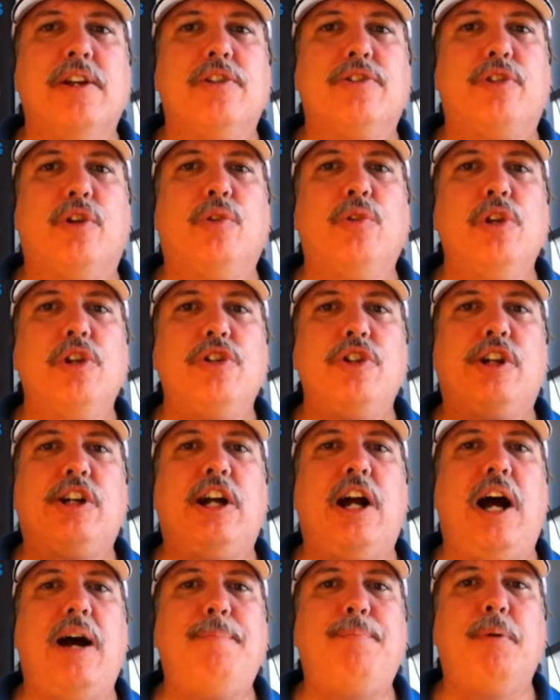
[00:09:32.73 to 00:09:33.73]
So you
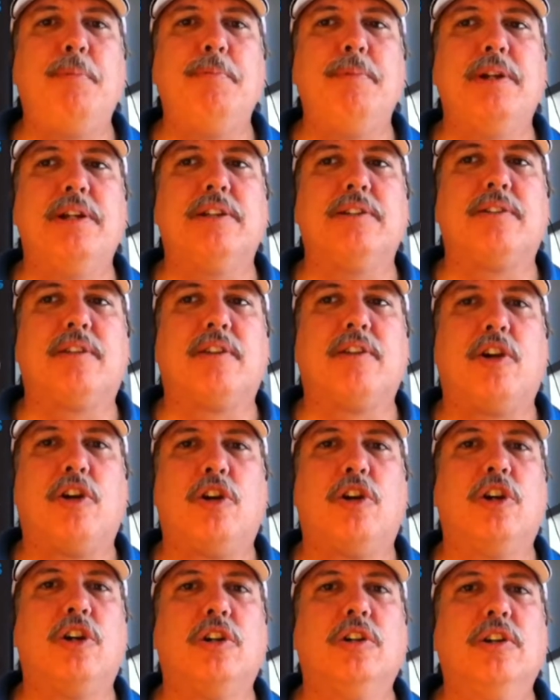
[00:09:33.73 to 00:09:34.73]
compliment
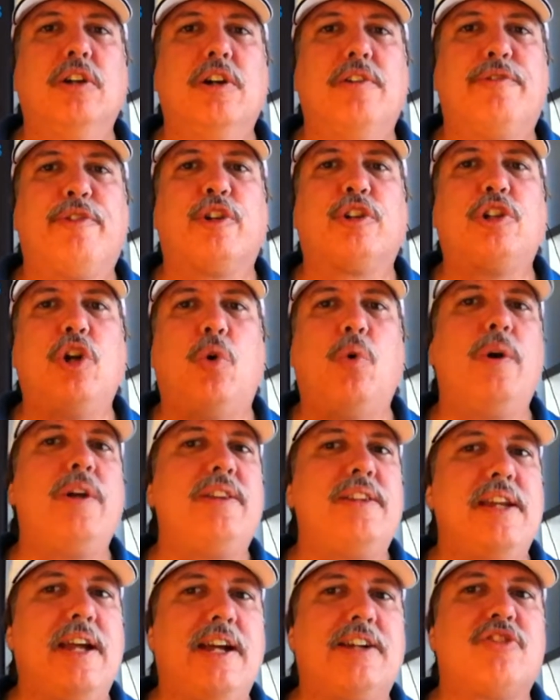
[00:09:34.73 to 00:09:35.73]
her for
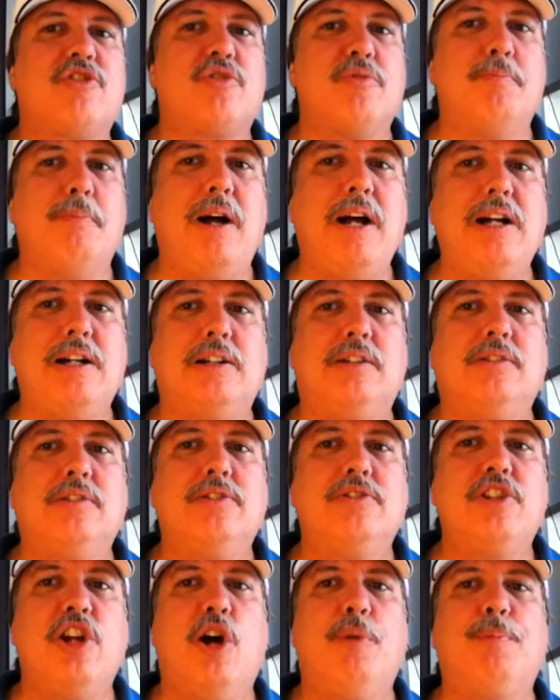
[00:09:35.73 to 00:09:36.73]
going the extra mile
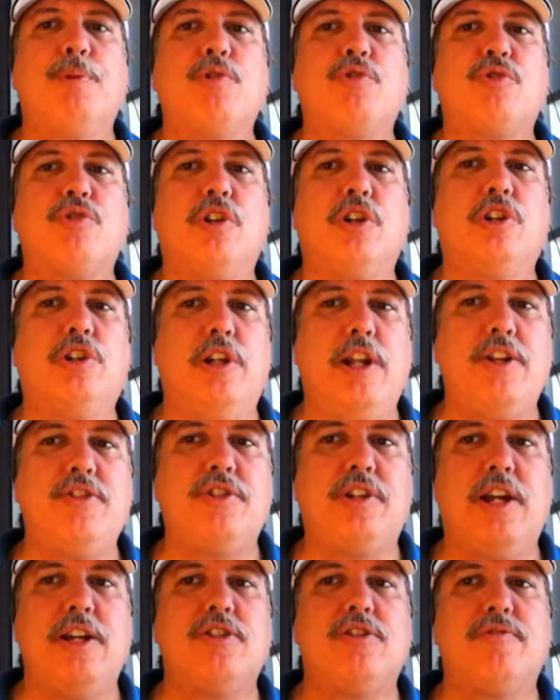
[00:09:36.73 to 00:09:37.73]
to help ensure a good
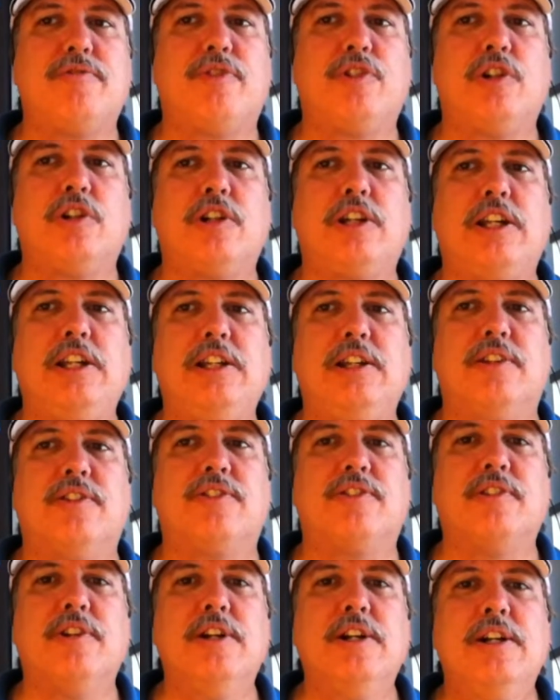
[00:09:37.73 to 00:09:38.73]
education for her
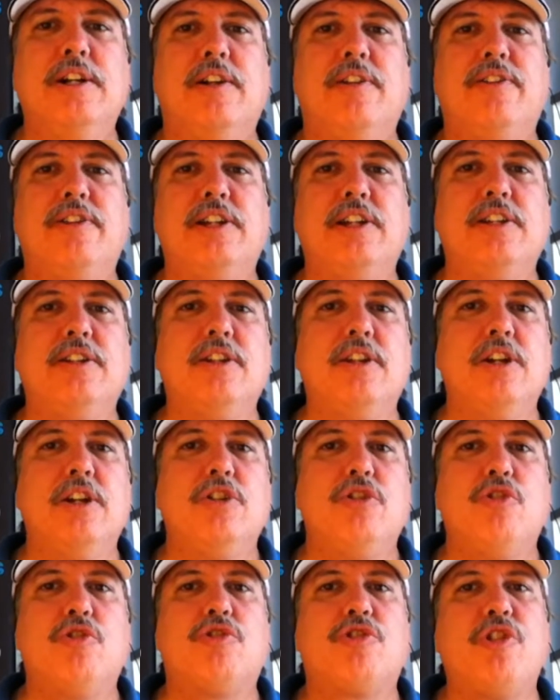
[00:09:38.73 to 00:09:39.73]
kids. Then
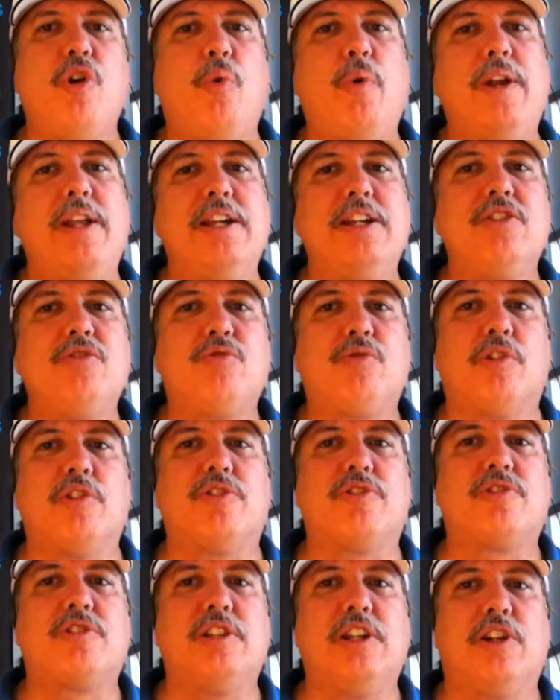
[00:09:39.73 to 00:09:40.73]
you show an
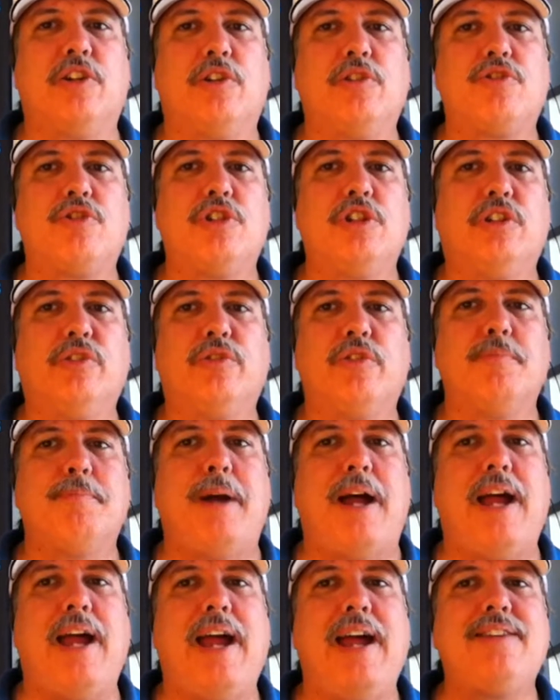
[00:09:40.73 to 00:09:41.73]
interest in her children
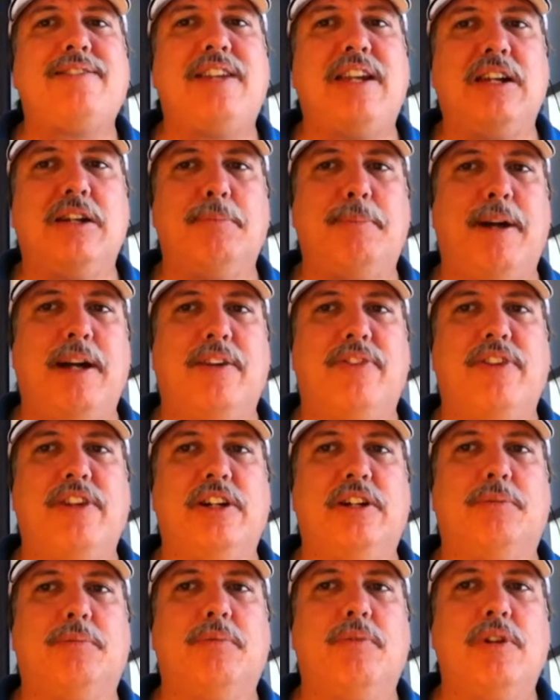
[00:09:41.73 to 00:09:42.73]
by asking about
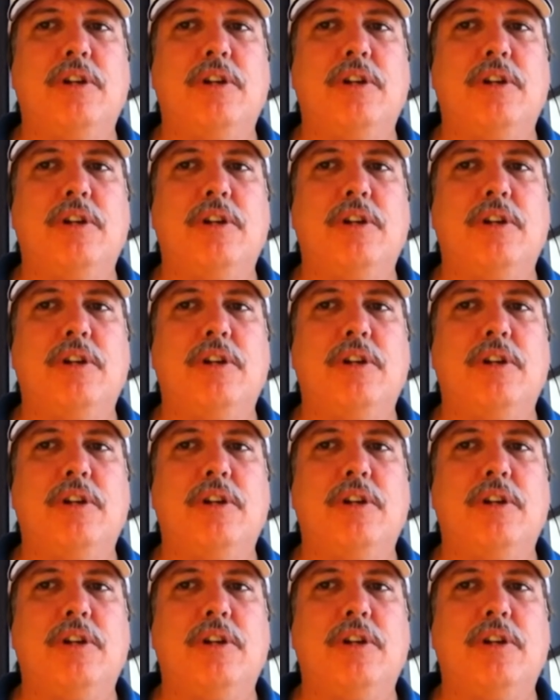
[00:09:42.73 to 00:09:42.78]
them.